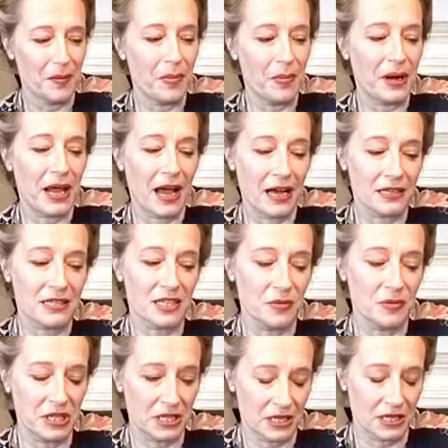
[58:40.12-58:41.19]
but it has to be
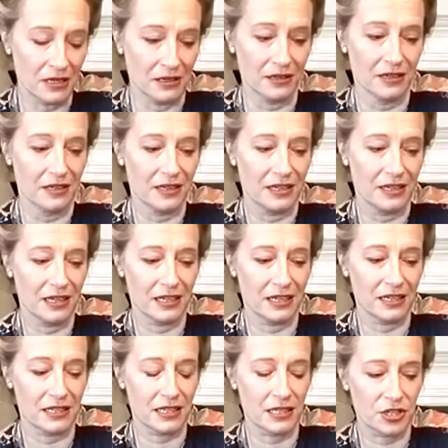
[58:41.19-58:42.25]
done.
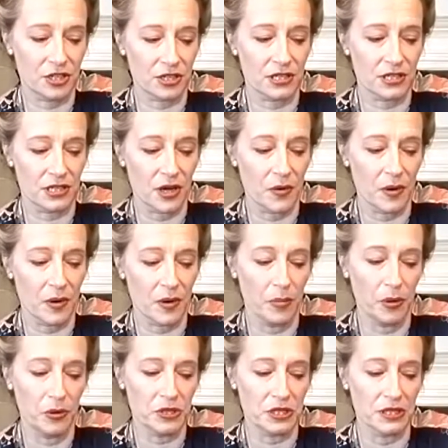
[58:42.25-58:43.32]
It's just so
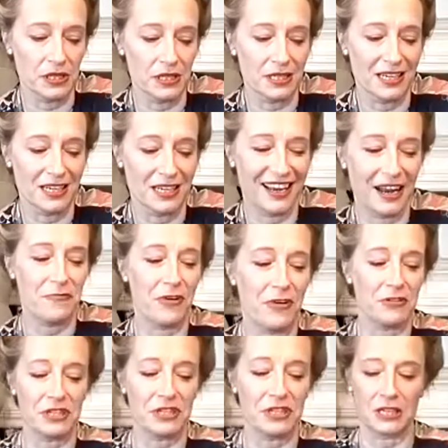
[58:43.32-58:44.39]
important. And I
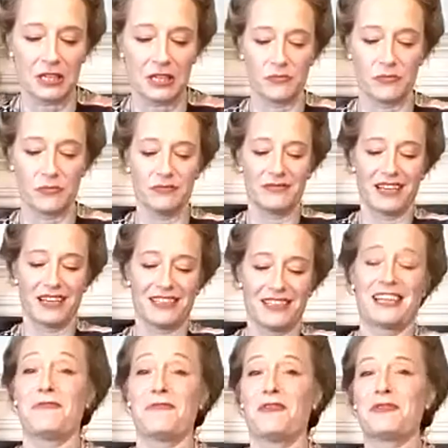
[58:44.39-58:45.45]
wrote it, I said
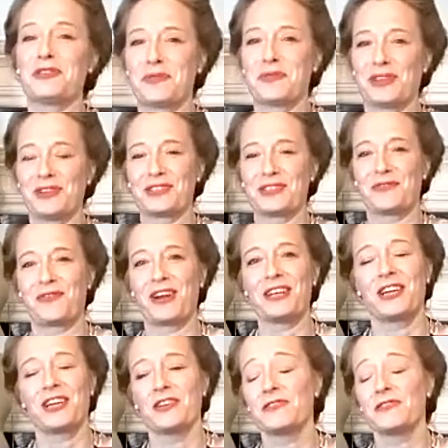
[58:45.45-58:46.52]
I wrote it with lots of rage.
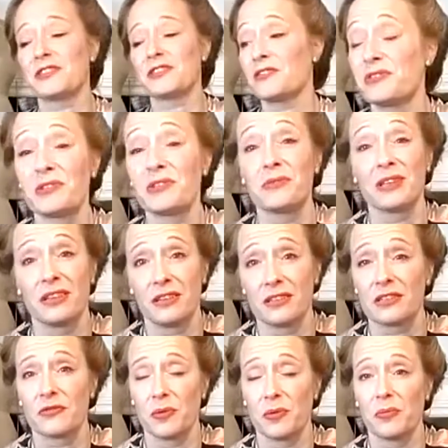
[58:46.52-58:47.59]
I also wrote it with lots
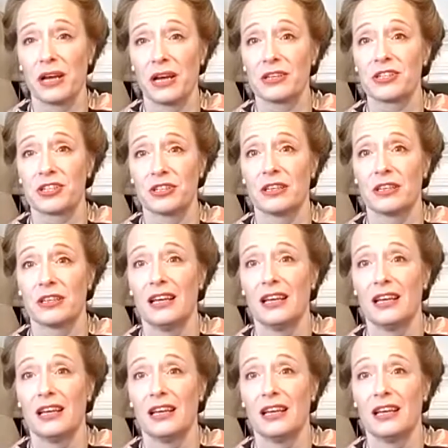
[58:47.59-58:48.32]
of compassion,